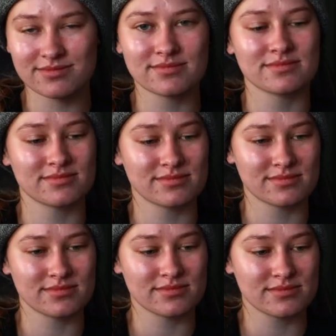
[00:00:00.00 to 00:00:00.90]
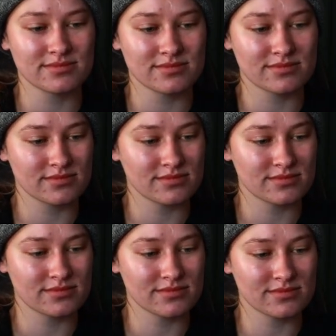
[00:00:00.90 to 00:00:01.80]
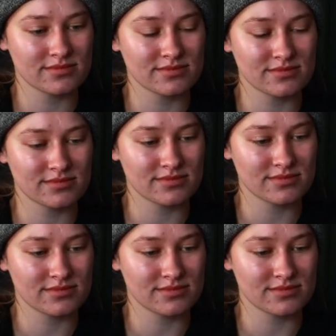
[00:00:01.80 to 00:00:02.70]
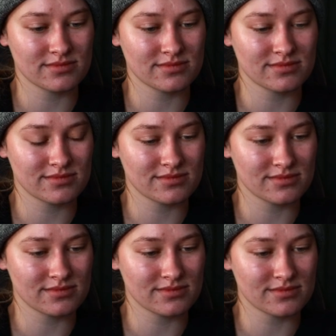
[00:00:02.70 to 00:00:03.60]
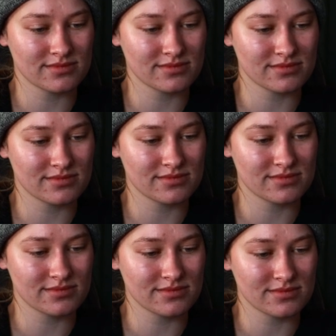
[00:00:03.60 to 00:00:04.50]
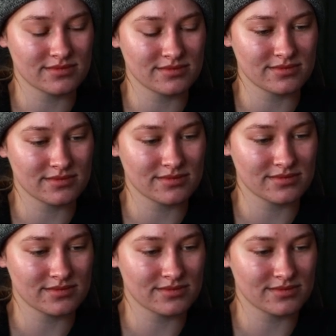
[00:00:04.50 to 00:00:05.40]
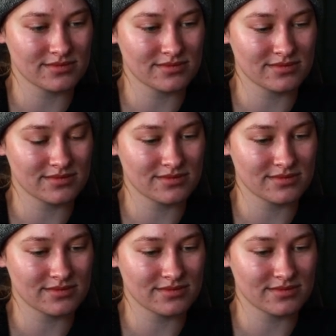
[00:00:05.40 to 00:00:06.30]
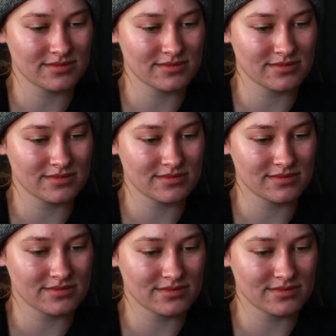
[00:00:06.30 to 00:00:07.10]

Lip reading: (silent)